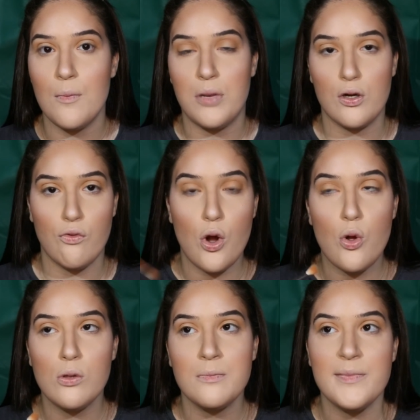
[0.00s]

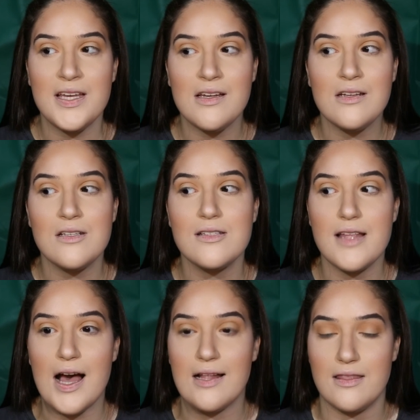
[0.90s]
Parole means
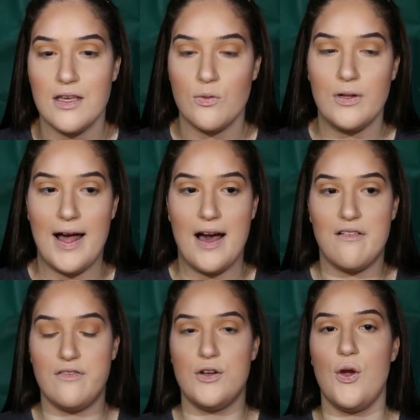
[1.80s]
that they will
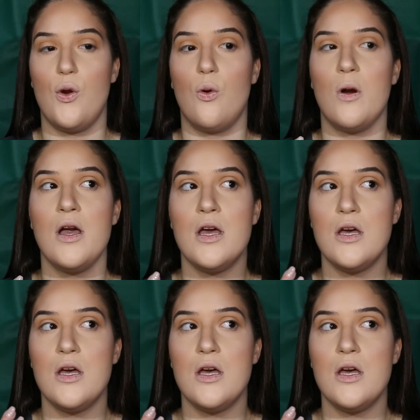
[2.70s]
have no